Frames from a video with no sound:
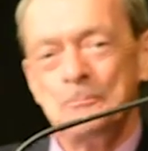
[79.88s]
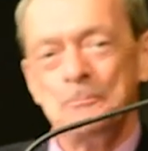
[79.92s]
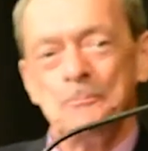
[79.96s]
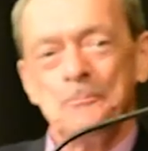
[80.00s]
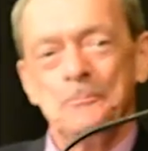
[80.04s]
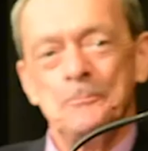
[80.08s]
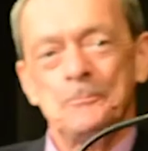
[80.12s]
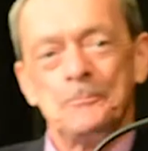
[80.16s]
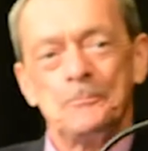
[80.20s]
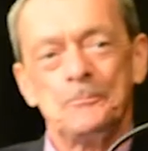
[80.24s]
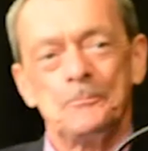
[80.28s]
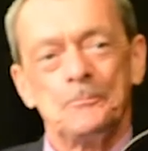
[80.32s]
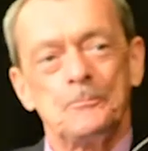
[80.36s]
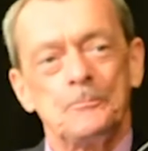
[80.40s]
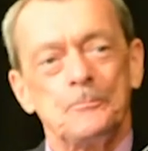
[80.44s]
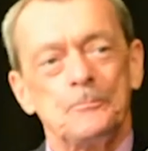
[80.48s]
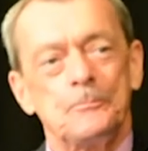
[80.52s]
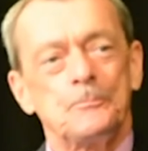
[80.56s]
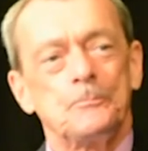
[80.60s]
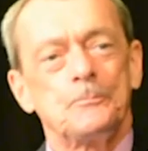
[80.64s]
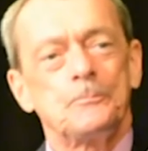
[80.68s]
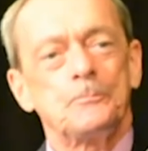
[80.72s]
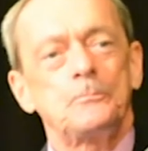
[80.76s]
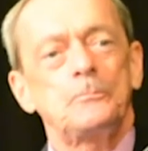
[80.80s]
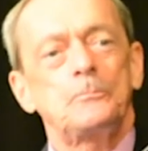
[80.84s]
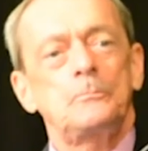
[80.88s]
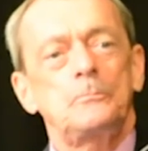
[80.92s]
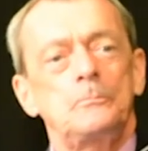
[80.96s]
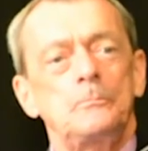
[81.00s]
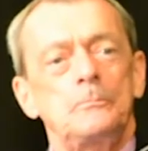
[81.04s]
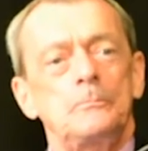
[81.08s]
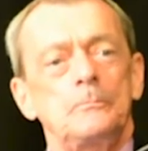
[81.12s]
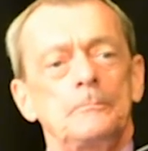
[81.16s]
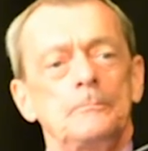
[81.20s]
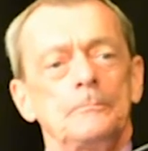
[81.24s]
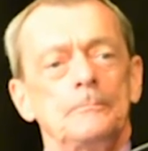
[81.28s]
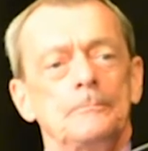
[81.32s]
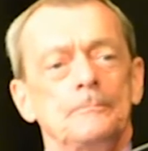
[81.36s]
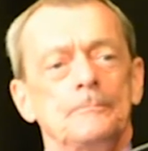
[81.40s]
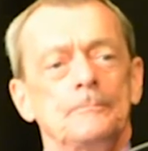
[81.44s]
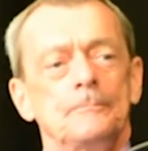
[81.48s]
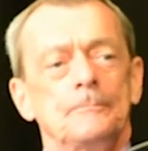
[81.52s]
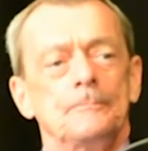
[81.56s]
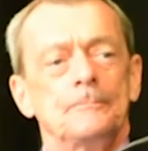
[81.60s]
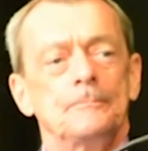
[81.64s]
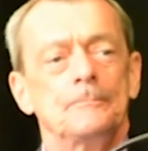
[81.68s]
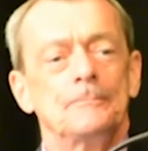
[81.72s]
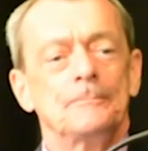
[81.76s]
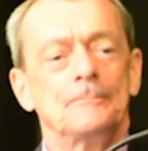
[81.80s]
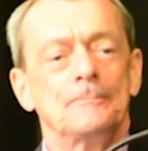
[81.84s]

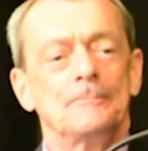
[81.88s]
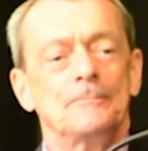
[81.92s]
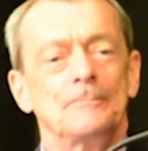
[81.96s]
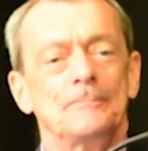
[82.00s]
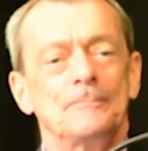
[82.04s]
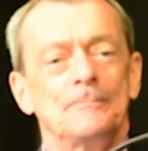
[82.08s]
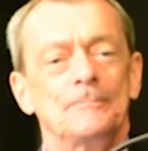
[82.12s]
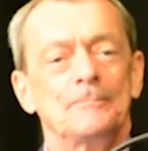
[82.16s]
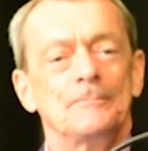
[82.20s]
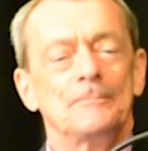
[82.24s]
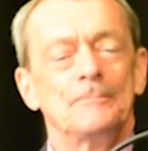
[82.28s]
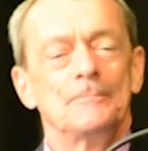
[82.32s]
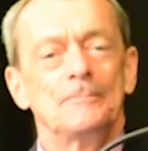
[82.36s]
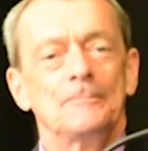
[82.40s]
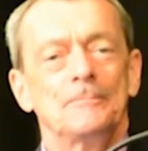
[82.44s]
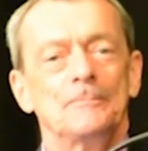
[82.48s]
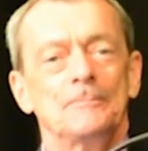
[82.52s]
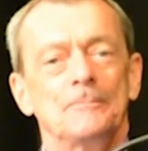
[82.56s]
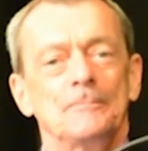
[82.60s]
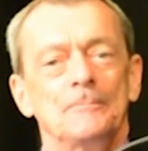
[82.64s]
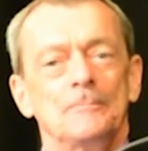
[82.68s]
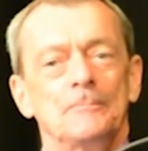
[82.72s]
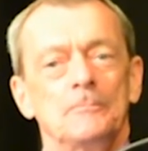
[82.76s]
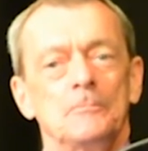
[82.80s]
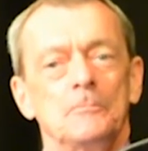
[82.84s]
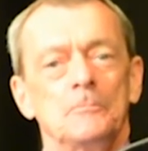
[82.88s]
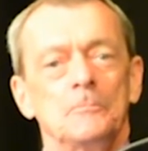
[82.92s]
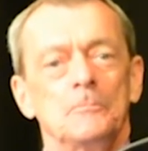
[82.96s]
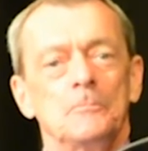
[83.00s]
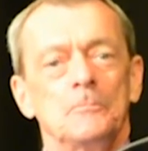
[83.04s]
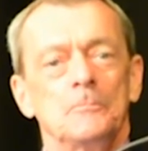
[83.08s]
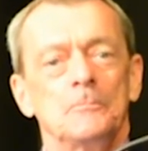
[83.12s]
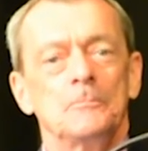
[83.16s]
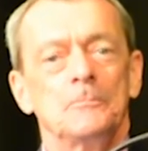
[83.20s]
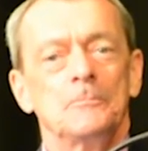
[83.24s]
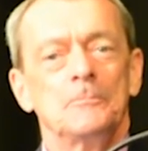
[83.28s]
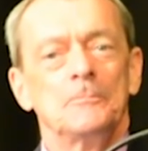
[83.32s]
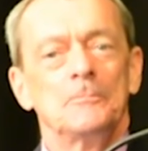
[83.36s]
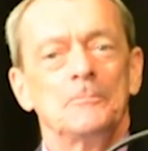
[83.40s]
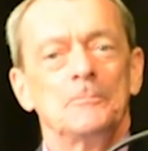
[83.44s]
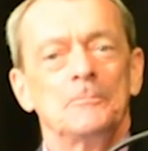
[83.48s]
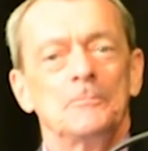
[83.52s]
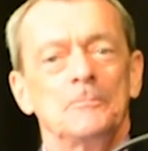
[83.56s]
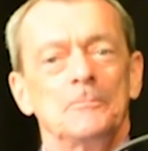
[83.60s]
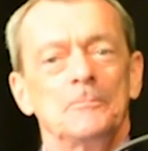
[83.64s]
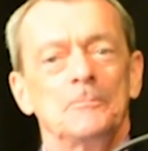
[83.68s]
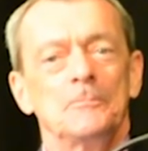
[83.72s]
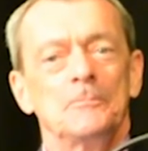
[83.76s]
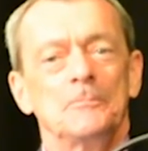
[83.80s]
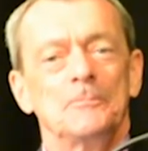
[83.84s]

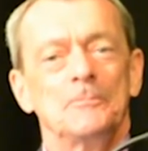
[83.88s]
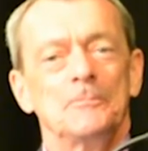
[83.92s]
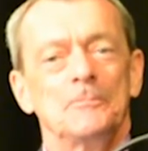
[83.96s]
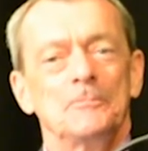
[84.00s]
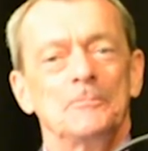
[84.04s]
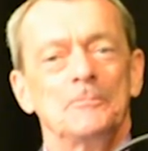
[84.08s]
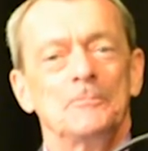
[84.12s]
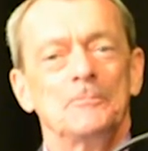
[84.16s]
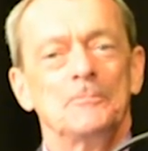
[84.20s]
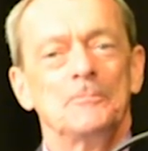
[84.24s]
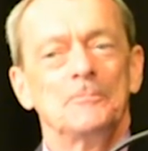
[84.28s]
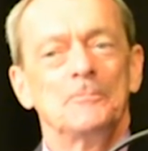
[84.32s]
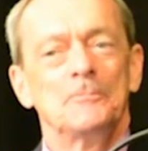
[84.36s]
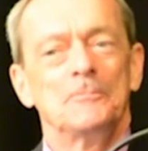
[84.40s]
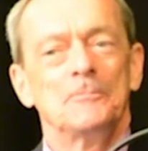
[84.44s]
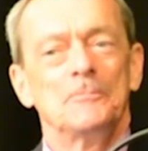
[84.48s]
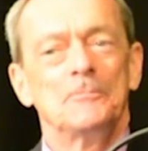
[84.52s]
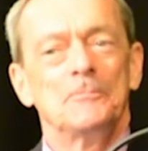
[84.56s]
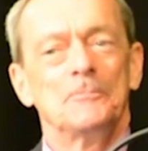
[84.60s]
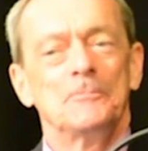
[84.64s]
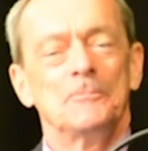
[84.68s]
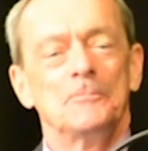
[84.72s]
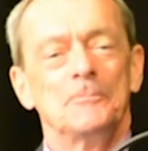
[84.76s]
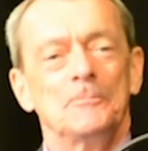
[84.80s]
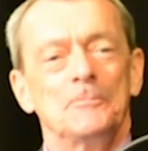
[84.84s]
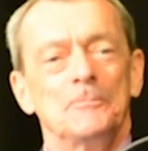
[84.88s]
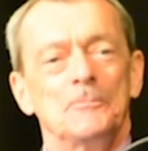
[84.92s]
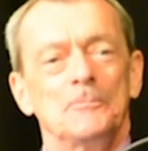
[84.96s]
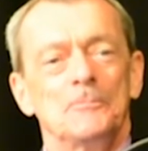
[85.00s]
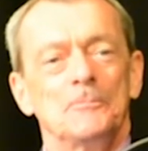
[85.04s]
(not speaking)